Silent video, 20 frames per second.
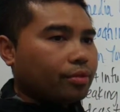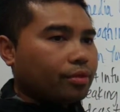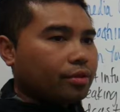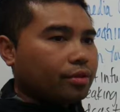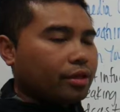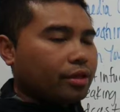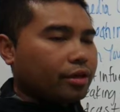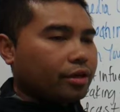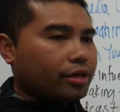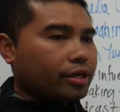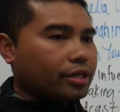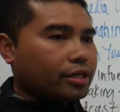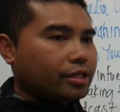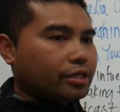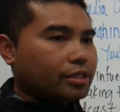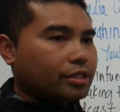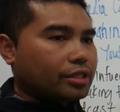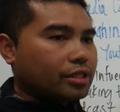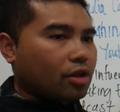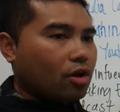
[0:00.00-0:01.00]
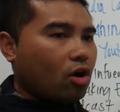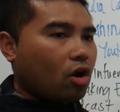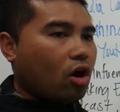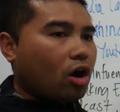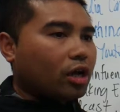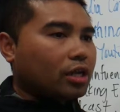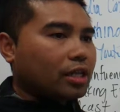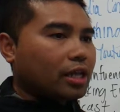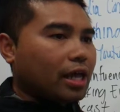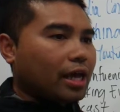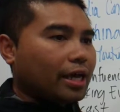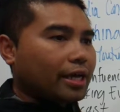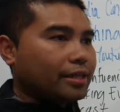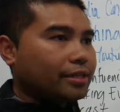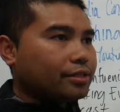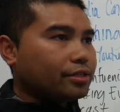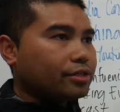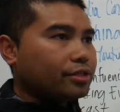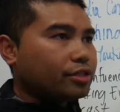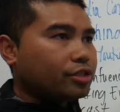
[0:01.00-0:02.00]
There's
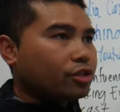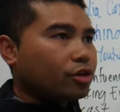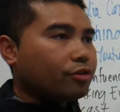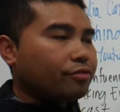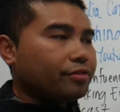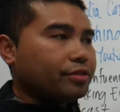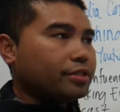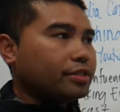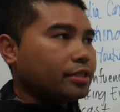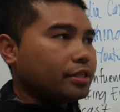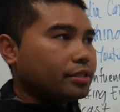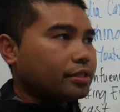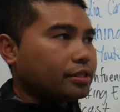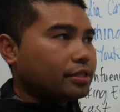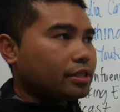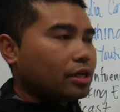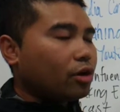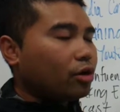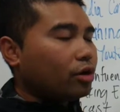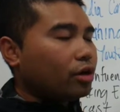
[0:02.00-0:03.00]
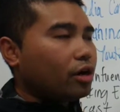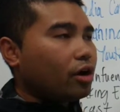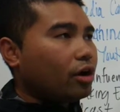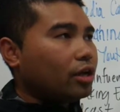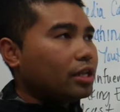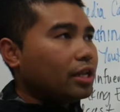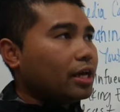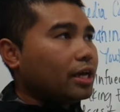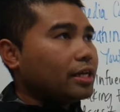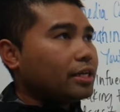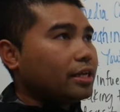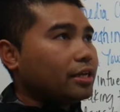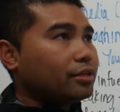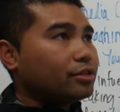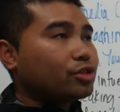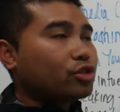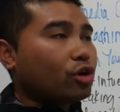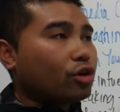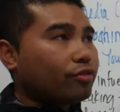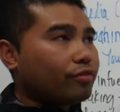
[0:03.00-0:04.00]
online services or online
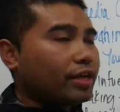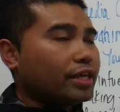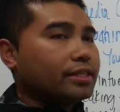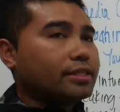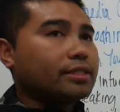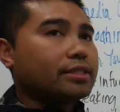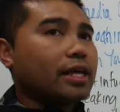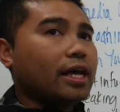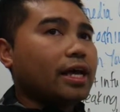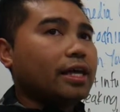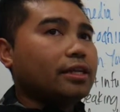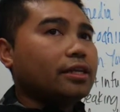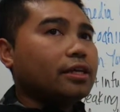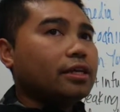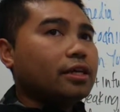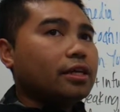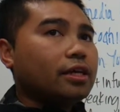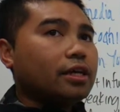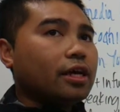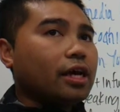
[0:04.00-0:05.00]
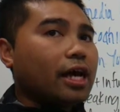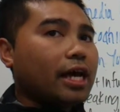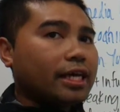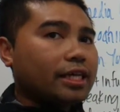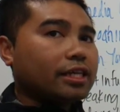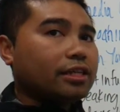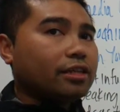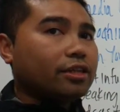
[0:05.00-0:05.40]
surveys that I can